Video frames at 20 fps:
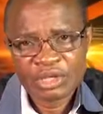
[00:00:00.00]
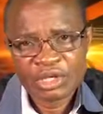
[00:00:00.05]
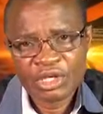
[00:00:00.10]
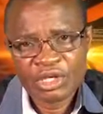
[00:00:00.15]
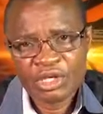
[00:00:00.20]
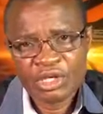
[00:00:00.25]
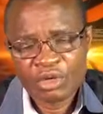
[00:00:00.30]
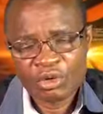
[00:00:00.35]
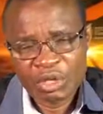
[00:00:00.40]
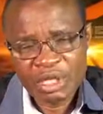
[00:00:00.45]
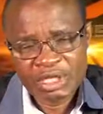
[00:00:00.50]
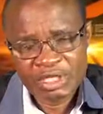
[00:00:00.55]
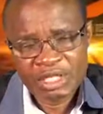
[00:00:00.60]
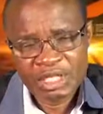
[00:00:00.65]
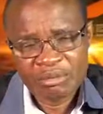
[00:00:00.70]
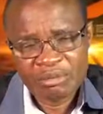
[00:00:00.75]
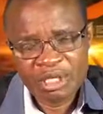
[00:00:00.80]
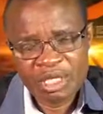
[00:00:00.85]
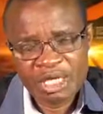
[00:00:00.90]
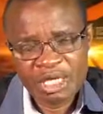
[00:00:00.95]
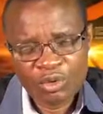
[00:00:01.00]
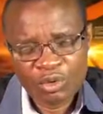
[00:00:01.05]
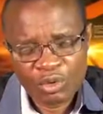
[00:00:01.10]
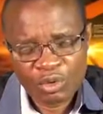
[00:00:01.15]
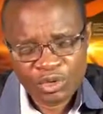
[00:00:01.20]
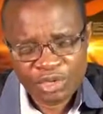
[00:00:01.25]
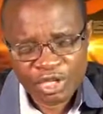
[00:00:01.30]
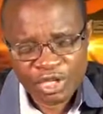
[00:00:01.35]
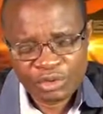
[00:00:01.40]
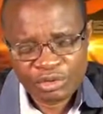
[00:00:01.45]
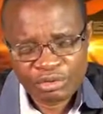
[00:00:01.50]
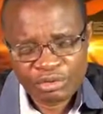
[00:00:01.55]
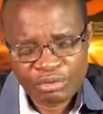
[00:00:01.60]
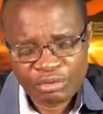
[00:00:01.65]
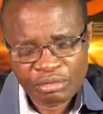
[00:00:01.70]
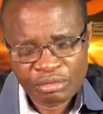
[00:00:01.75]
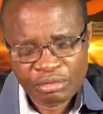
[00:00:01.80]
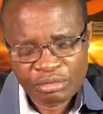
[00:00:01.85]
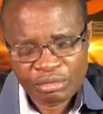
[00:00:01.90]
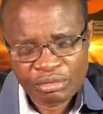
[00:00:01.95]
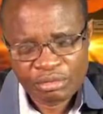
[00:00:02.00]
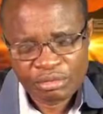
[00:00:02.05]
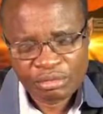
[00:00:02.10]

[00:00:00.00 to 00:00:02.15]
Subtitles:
Miyo wach kama, Ruoth Yesu,